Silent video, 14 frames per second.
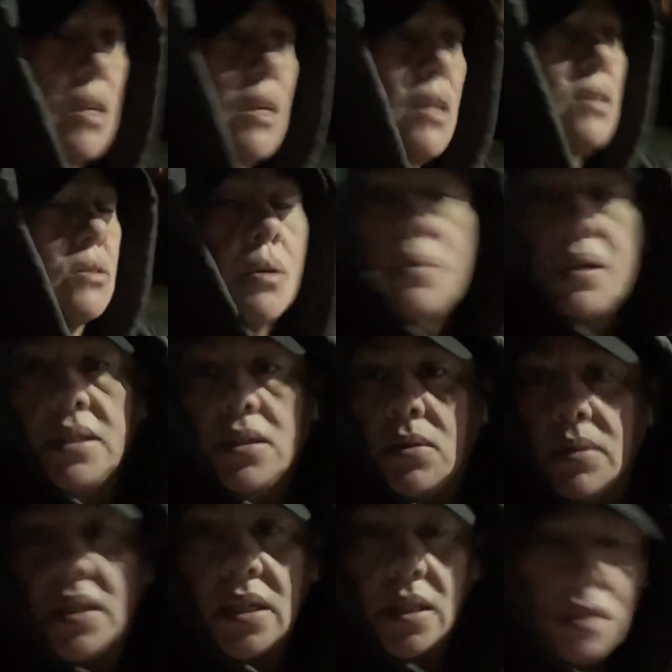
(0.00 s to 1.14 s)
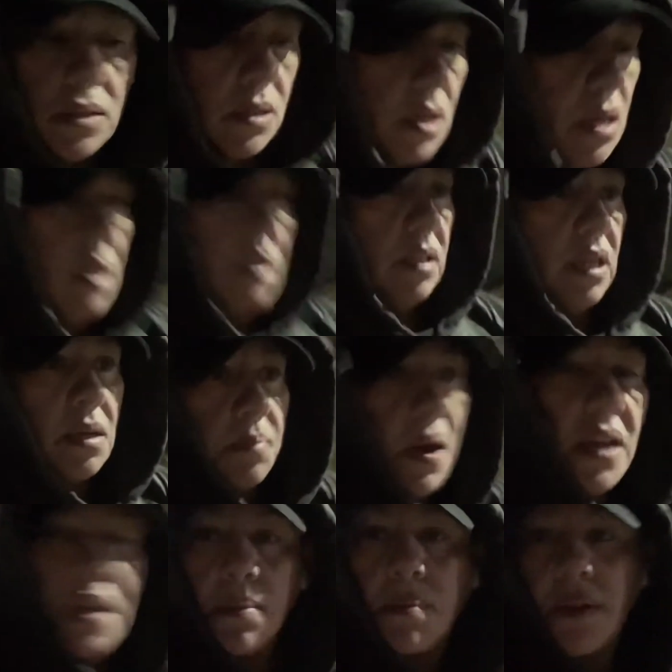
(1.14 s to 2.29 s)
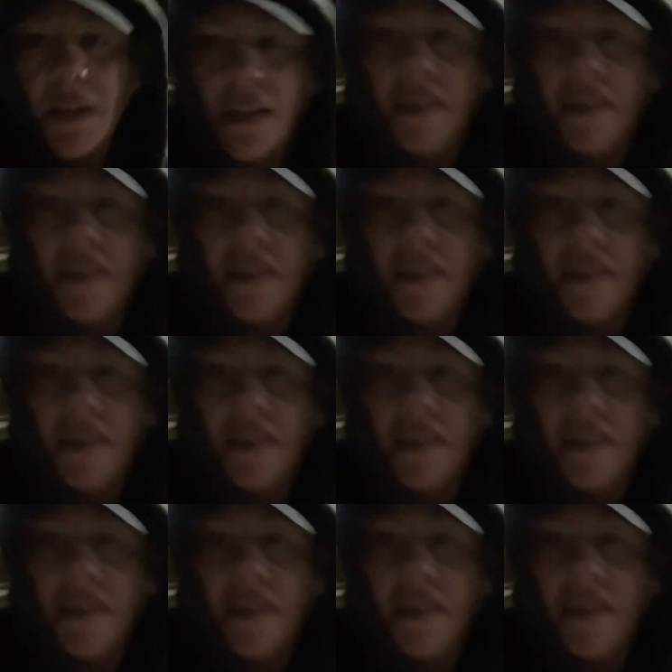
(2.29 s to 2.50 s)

So I'm about to go in here, take a potty break,